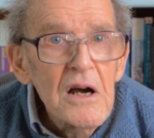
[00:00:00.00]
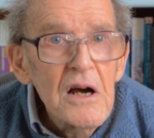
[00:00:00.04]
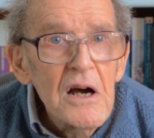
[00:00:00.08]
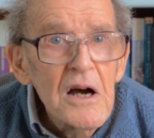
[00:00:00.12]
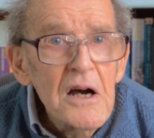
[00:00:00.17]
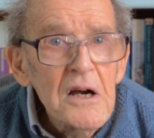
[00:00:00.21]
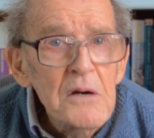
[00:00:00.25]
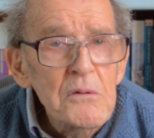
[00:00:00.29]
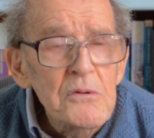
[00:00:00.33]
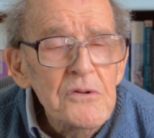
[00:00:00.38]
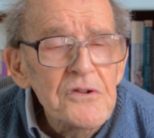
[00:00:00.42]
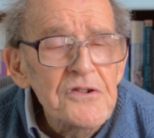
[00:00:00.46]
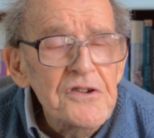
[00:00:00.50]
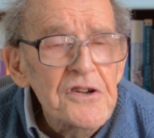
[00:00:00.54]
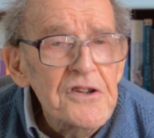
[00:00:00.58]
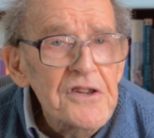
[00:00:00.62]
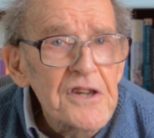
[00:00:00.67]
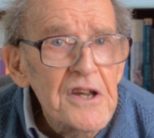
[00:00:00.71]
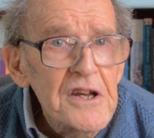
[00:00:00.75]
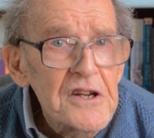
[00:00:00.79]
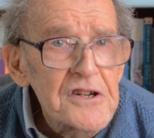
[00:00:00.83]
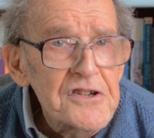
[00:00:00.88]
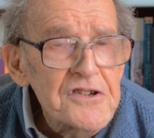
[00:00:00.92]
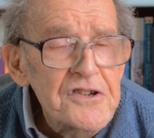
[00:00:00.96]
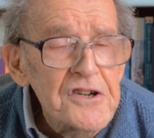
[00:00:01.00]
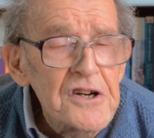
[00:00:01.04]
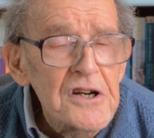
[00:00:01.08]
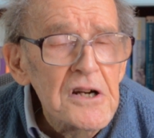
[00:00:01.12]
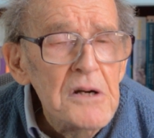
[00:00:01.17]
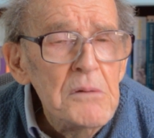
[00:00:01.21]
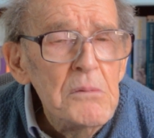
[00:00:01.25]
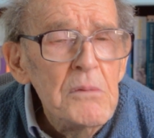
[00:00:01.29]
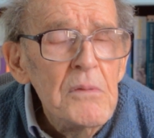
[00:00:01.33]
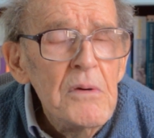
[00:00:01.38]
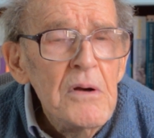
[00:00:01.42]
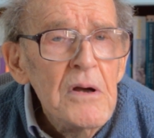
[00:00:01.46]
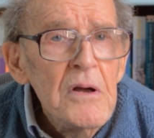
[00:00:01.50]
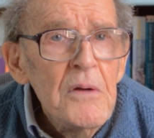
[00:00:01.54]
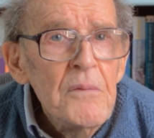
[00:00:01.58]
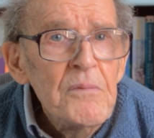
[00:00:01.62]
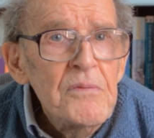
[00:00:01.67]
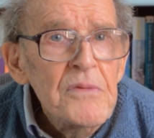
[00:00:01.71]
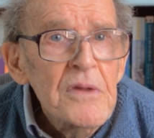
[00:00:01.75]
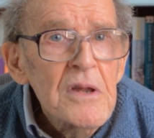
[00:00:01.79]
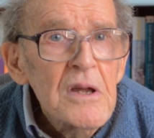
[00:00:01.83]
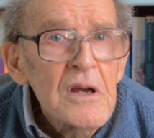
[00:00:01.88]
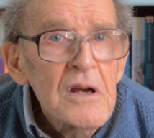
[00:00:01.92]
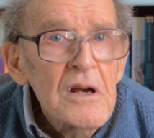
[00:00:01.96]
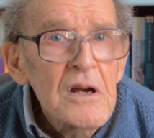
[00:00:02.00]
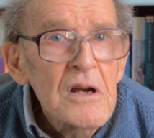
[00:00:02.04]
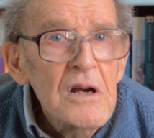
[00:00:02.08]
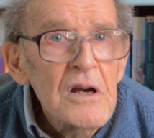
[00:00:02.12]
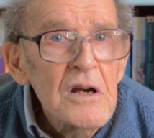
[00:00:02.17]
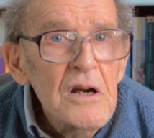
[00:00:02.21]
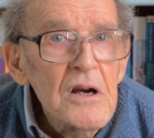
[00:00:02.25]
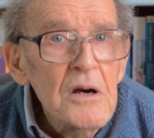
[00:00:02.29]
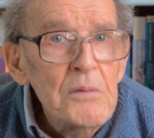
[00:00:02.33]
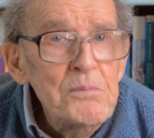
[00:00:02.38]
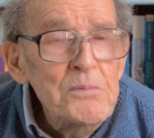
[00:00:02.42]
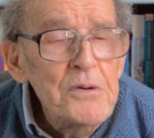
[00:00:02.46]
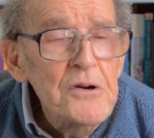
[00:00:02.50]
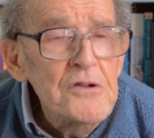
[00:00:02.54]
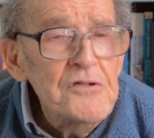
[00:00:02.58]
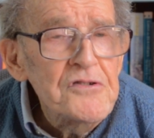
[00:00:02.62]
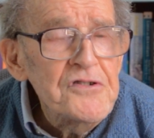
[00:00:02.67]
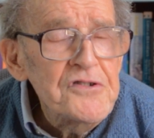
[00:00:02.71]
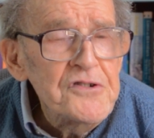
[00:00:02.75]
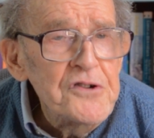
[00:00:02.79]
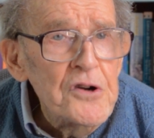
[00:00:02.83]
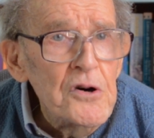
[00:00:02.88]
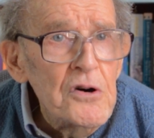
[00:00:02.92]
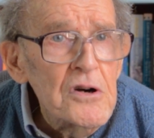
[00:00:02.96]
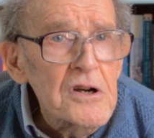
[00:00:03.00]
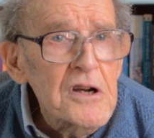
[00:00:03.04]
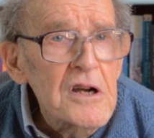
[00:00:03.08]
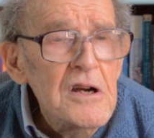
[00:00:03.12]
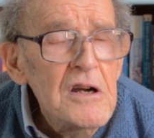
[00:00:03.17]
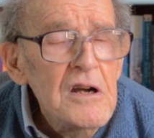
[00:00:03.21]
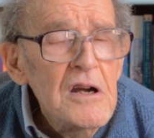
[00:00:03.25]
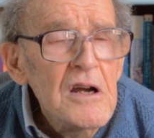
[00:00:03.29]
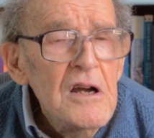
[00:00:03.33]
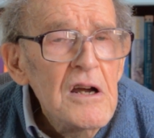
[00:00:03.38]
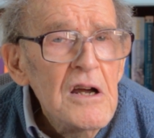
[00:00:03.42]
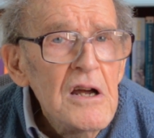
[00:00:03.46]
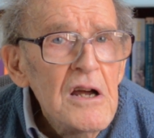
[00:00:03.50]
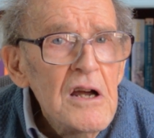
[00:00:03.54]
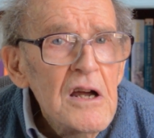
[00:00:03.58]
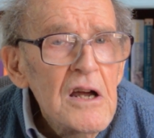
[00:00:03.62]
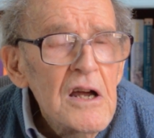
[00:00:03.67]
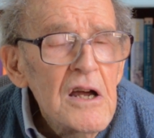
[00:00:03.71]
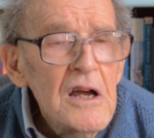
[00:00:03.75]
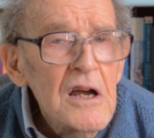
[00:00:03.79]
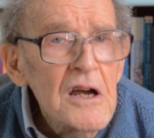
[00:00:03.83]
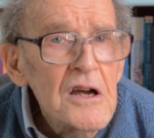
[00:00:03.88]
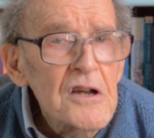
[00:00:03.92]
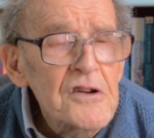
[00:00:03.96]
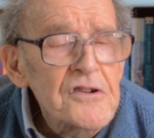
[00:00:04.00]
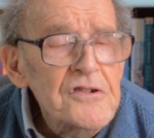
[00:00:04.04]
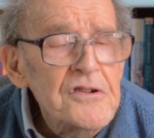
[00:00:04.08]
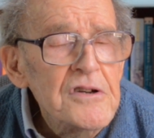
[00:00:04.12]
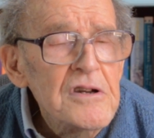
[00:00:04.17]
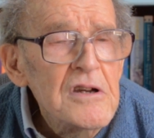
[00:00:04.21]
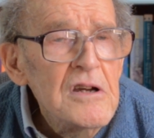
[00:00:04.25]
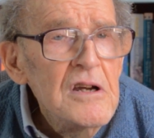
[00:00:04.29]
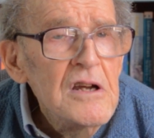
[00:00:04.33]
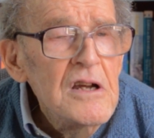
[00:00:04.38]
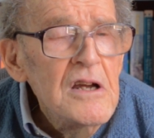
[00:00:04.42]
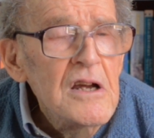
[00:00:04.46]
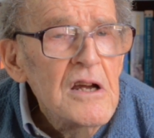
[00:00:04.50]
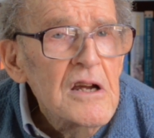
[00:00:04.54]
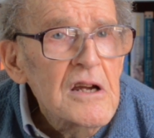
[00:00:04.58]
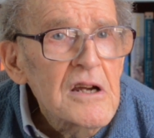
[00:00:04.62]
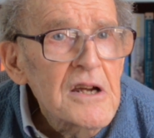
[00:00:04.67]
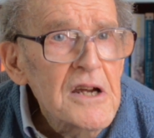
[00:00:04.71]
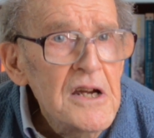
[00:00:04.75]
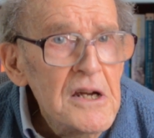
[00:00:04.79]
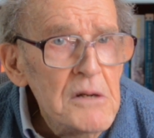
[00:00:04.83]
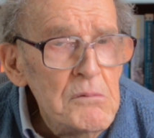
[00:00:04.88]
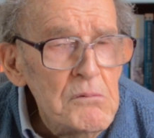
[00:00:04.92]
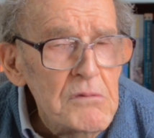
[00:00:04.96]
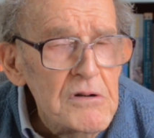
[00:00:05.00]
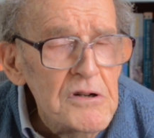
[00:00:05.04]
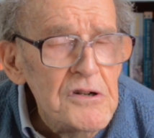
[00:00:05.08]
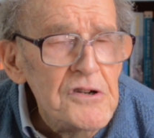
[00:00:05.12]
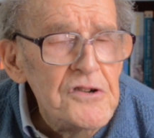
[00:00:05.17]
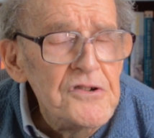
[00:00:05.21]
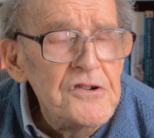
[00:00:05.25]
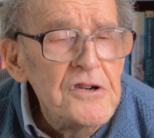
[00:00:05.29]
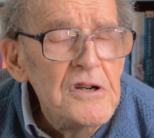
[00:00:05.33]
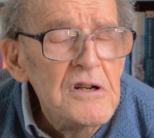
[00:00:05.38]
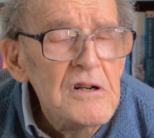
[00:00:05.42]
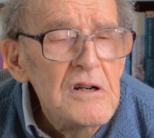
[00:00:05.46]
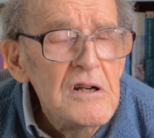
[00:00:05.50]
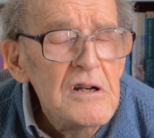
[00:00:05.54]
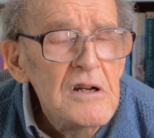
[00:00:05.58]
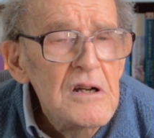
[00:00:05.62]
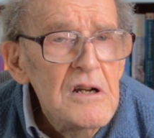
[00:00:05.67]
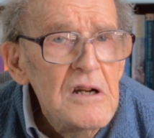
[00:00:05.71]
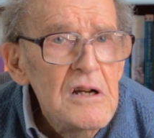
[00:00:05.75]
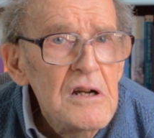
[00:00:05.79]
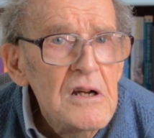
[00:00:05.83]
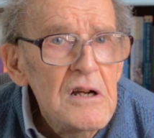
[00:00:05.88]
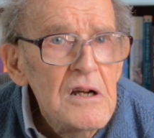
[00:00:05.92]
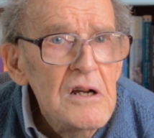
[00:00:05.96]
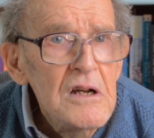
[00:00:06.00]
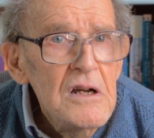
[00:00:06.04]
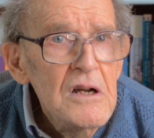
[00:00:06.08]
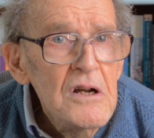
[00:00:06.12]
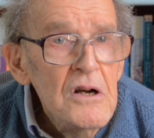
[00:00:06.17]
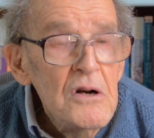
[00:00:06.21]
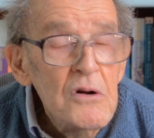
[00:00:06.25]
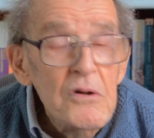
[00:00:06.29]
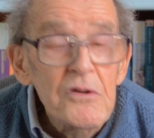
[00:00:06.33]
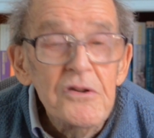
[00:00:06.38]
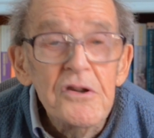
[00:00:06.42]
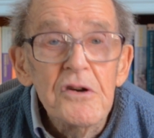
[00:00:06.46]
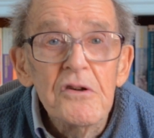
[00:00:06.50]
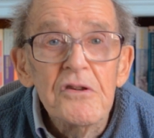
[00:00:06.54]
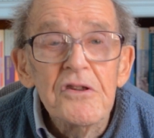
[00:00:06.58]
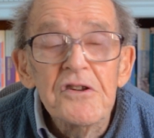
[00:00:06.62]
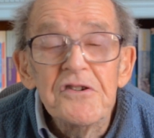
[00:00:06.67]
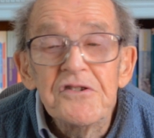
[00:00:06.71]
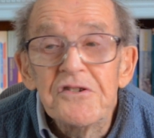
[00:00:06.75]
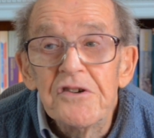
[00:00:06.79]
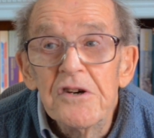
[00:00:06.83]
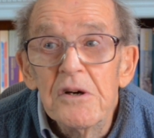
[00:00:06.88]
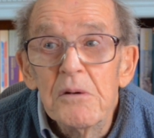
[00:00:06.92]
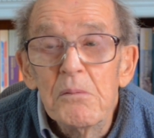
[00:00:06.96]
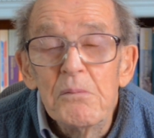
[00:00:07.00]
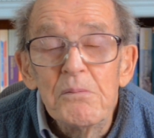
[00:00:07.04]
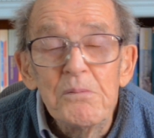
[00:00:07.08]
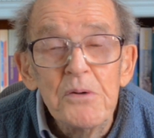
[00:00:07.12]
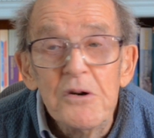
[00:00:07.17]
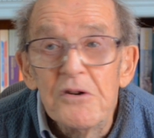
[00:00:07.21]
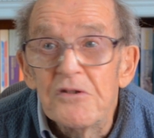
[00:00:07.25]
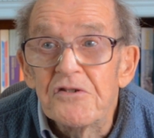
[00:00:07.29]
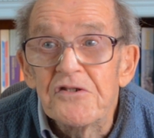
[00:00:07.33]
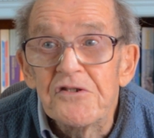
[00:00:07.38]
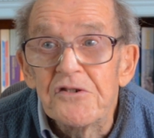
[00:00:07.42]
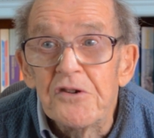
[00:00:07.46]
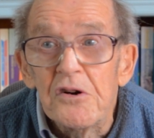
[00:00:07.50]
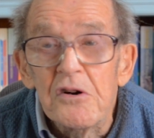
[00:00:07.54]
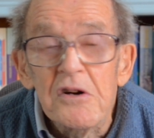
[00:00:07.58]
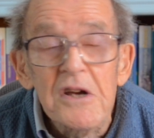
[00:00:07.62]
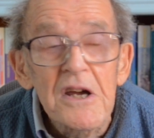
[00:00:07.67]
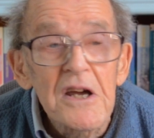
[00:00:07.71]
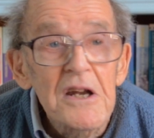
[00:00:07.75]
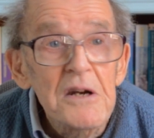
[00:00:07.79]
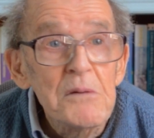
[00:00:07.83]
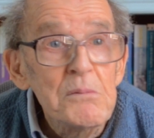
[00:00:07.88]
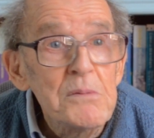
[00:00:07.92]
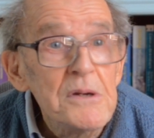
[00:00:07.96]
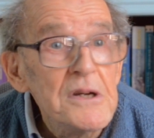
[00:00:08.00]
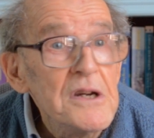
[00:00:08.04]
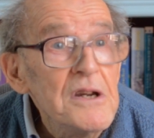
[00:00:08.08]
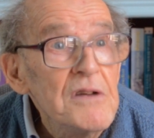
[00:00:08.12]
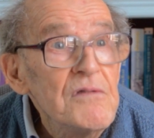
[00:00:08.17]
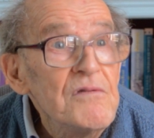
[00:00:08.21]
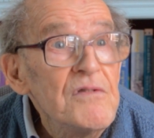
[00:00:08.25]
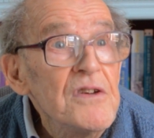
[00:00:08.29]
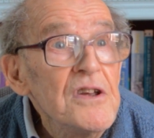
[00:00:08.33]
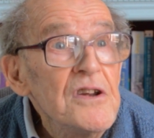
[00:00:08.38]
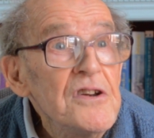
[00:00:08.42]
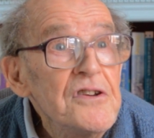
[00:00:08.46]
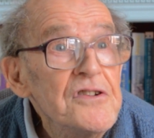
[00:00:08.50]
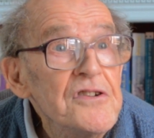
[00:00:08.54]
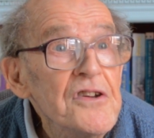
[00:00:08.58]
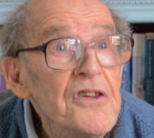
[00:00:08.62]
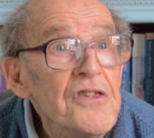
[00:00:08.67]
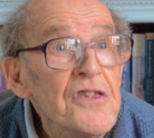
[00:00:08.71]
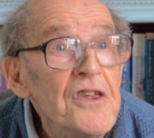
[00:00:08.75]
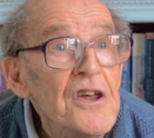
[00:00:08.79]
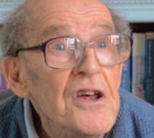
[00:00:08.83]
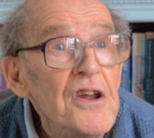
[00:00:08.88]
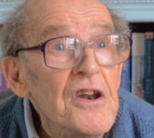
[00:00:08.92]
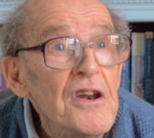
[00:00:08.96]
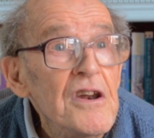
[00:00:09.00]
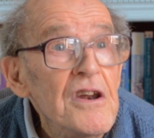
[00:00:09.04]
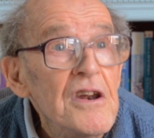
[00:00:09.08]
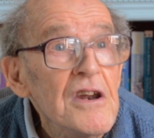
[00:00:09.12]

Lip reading: I was at that time a postdoc at Cambridge, although the term postdoc hadn't been invented then.